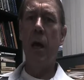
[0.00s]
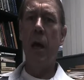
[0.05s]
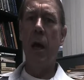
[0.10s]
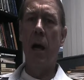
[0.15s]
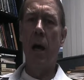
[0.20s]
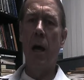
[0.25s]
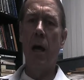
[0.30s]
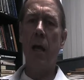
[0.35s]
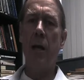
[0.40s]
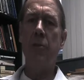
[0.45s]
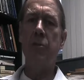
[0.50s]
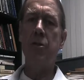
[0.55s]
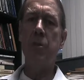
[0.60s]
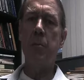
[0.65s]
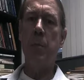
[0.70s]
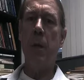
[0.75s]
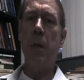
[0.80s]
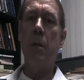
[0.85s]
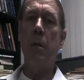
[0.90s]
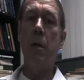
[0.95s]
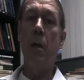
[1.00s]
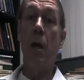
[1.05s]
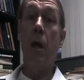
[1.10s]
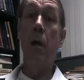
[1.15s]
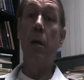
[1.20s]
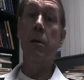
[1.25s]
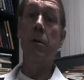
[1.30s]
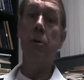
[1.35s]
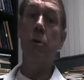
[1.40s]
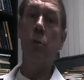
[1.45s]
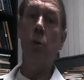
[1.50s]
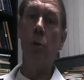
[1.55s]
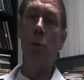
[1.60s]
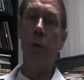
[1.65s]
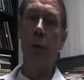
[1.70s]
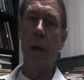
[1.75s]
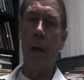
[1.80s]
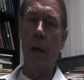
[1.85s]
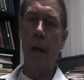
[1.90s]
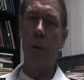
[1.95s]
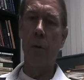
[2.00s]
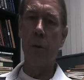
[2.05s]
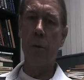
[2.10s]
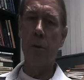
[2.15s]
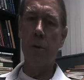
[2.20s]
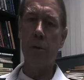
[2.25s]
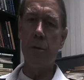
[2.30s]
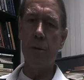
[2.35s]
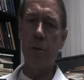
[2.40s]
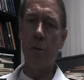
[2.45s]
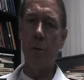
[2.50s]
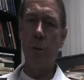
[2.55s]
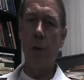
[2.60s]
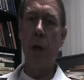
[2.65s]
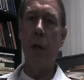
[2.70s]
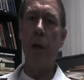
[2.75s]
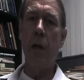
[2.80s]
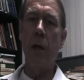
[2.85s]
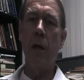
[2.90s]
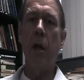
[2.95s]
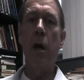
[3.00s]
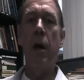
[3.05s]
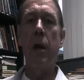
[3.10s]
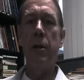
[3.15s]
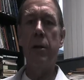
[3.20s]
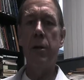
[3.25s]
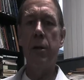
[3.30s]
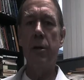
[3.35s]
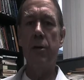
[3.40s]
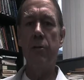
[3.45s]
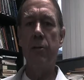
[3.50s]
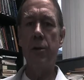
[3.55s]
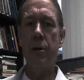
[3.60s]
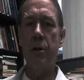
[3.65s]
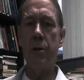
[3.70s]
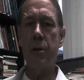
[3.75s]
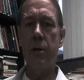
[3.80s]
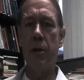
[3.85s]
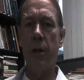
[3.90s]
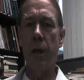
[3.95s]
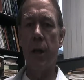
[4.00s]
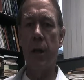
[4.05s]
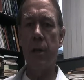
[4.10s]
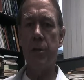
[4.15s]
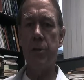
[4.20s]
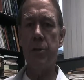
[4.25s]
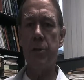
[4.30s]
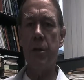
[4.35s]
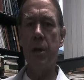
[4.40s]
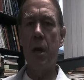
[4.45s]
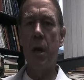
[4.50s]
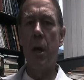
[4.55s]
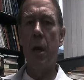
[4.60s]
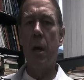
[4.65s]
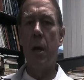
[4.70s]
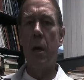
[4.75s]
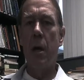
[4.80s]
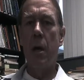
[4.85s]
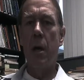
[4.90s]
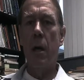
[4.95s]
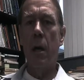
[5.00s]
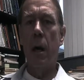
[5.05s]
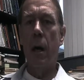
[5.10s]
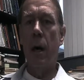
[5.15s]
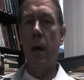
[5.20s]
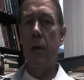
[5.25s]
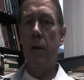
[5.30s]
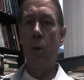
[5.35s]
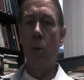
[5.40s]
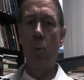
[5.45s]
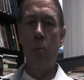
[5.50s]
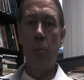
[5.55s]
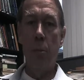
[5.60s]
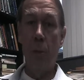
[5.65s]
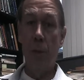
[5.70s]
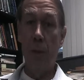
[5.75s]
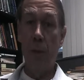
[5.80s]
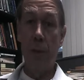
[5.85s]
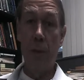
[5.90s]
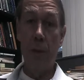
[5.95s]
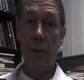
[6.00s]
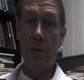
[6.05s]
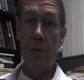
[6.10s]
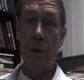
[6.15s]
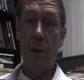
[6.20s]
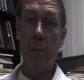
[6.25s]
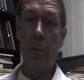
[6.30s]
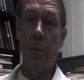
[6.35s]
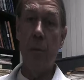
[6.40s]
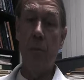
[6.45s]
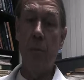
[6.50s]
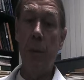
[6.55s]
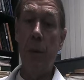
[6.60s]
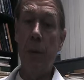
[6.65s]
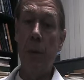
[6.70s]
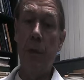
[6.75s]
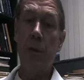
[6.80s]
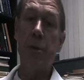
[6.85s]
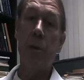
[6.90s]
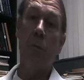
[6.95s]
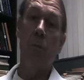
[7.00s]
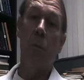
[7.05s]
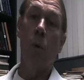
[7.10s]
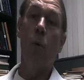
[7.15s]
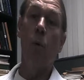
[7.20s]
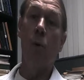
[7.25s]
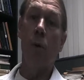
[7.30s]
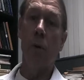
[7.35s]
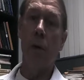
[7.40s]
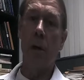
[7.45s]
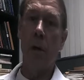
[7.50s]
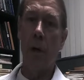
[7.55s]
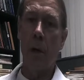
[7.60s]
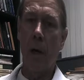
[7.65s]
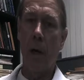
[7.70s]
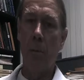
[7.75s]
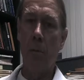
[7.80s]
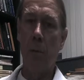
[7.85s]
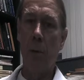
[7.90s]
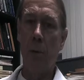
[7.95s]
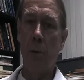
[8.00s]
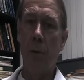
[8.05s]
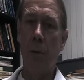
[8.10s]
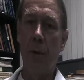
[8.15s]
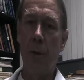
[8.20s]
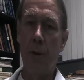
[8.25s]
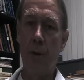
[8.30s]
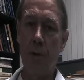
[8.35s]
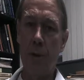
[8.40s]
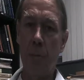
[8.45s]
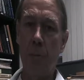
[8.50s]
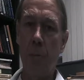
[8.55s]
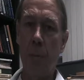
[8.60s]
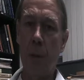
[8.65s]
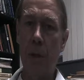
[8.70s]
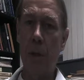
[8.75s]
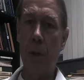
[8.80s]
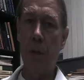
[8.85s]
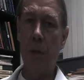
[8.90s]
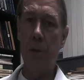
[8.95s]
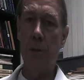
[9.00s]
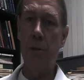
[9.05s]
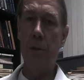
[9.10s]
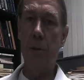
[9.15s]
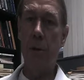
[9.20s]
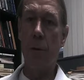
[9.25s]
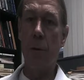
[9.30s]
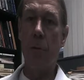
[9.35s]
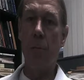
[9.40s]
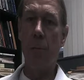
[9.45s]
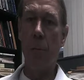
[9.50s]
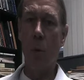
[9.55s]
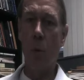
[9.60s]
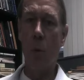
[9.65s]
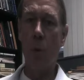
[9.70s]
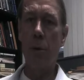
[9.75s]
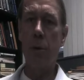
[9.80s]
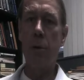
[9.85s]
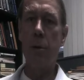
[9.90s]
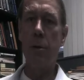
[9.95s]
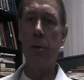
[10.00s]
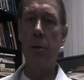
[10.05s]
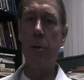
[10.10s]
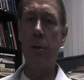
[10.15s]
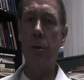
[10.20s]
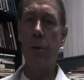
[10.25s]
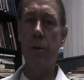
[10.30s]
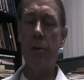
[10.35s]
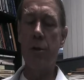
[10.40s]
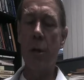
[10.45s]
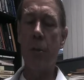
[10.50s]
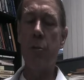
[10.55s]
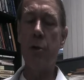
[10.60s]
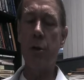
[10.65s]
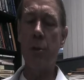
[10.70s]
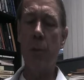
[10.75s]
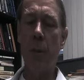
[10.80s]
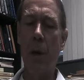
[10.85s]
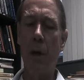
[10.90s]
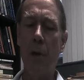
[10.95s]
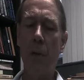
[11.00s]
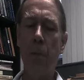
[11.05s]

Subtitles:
I have spent untold hours creating content for this class. I don't put things up because I'm bored. I put things up because they're important to the subject matter.